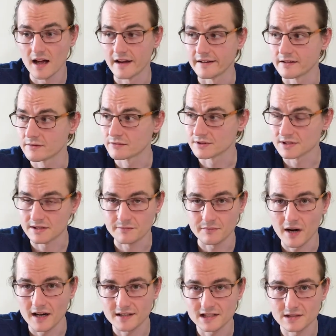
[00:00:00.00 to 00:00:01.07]
and it was
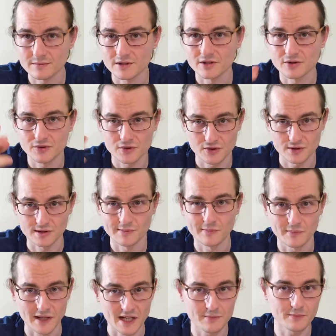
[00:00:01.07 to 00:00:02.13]
impossible to shoot
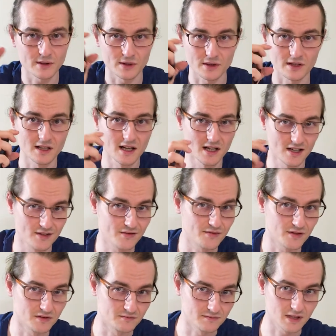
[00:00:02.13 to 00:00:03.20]
people
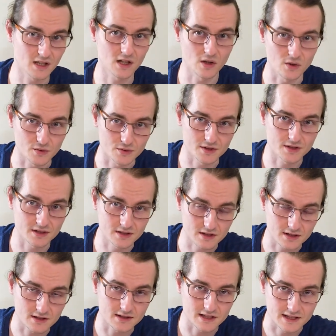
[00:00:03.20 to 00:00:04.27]
from close
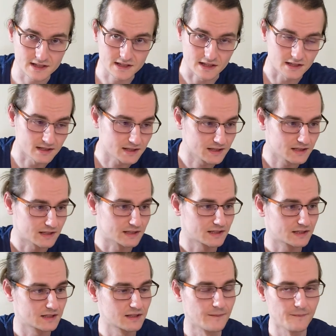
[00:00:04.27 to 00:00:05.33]

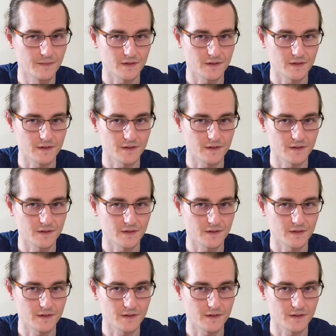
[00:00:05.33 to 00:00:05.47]
distances.